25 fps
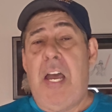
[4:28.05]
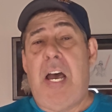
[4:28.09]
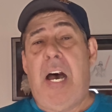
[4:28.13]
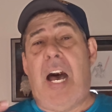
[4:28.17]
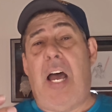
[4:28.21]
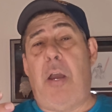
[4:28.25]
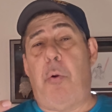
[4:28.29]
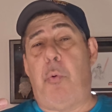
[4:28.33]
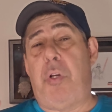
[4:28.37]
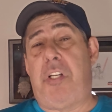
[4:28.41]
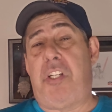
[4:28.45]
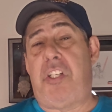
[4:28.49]

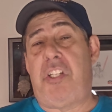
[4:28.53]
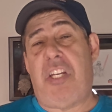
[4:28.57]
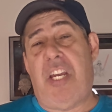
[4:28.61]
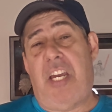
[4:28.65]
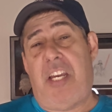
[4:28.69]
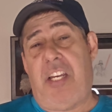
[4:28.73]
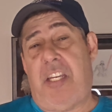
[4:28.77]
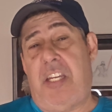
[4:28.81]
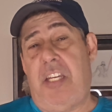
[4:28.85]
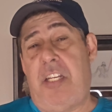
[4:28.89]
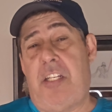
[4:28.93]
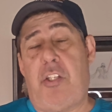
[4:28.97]
I would
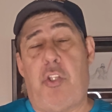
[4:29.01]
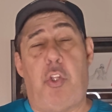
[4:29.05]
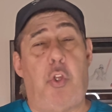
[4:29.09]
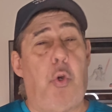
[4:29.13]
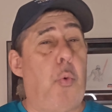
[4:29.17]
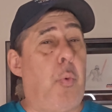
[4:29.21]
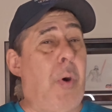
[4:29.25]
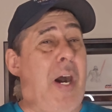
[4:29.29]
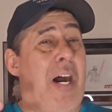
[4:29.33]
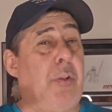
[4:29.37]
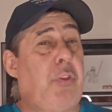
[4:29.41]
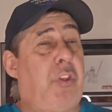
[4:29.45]
check it
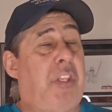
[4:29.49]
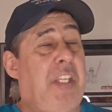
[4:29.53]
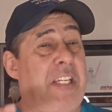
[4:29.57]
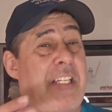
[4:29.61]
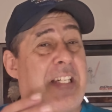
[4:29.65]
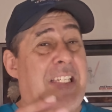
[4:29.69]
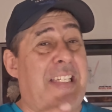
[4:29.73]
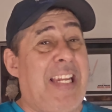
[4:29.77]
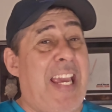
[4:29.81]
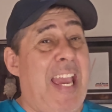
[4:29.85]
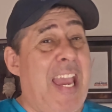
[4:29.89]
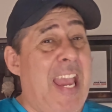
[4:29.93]
throughout the
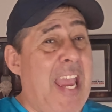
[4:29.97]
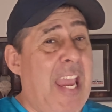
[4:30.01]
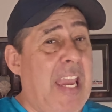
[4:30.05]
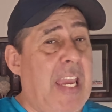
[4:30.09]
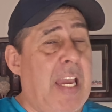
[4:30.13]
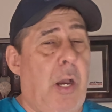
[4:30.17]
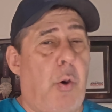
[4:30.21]
day.